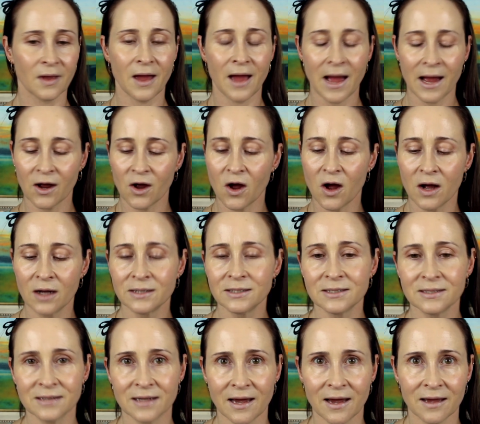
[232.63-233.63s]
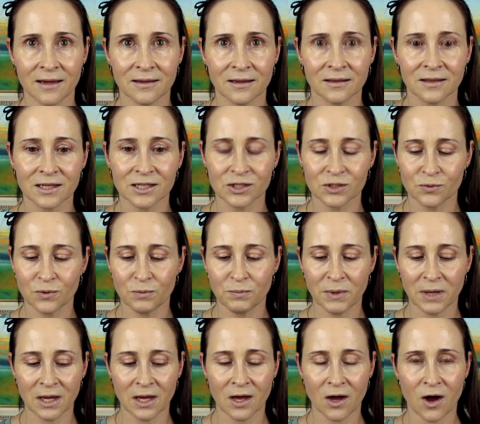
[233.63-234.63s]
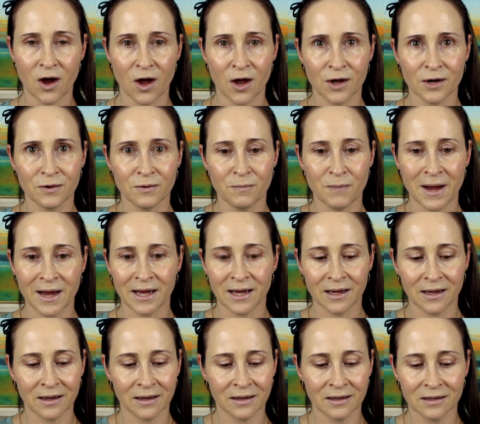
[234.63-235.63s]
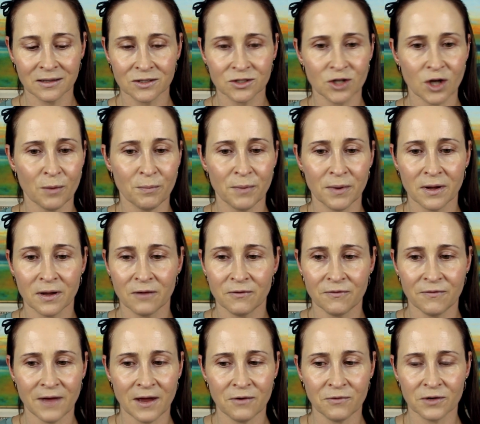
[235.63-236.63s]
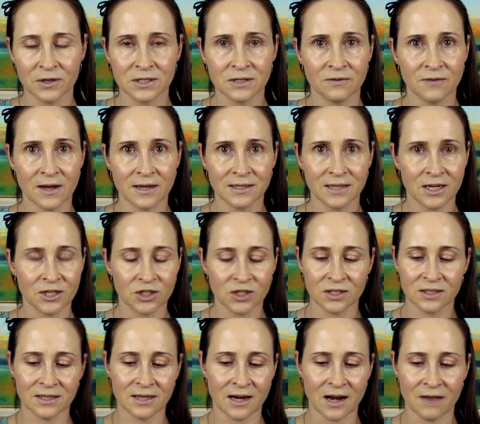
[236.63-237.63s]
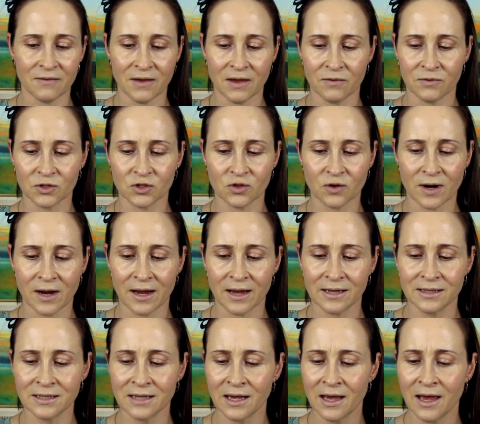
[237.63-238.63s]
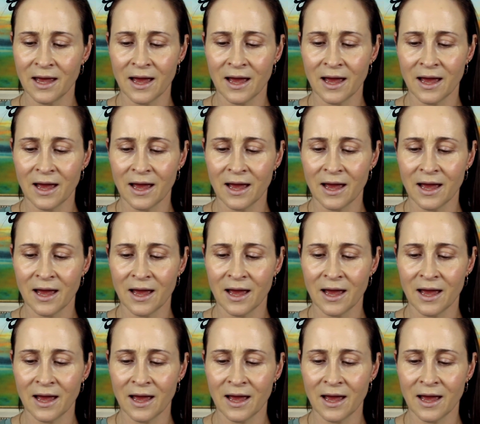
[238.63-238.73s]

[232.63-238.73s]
I can't say that this would be on my top favorite foundations that I've ever tried.